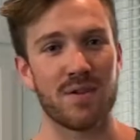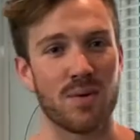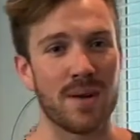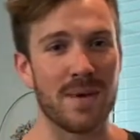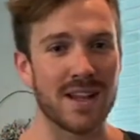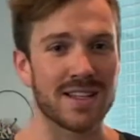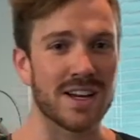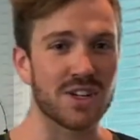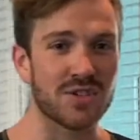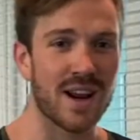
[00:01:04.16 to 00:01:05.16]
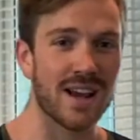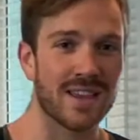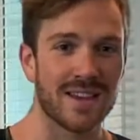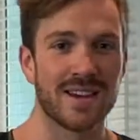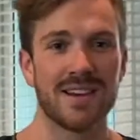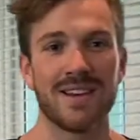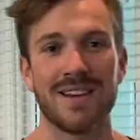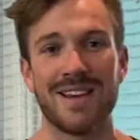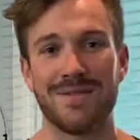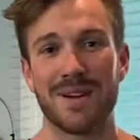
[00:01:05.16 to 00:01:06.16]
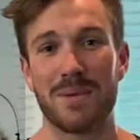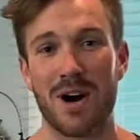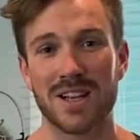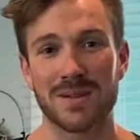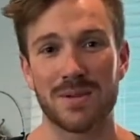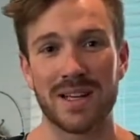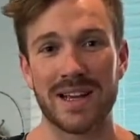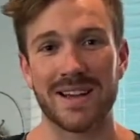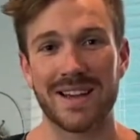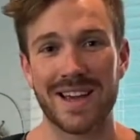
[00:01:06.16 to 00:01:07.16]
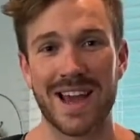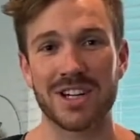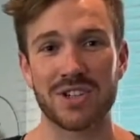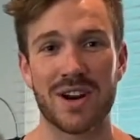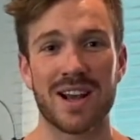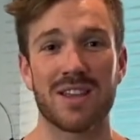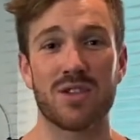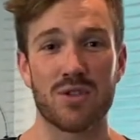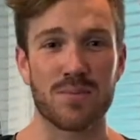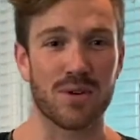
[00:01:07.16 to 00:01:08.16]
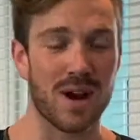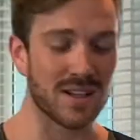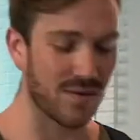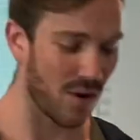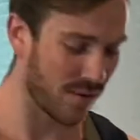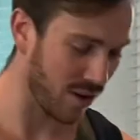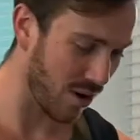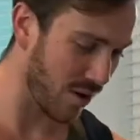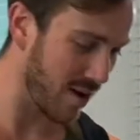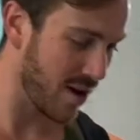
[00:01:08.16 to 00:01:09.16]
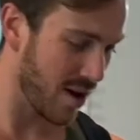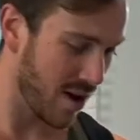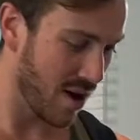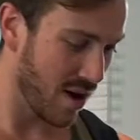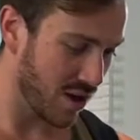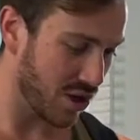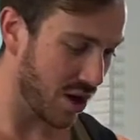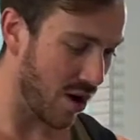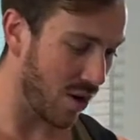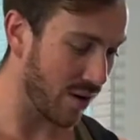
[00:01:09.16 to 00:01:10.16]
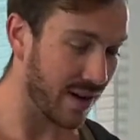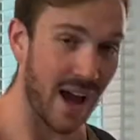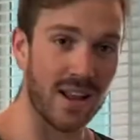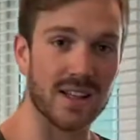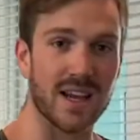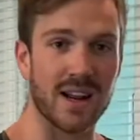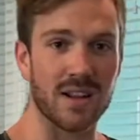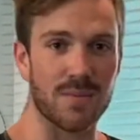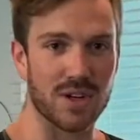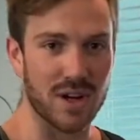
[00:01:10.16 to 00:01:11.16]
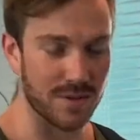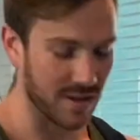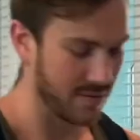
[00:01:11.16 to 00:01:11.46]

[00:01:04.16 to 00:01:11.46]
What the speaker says: you want to maintain strength, even possibly gain strength through progressive overload. So yeah, let's get into the push-ups.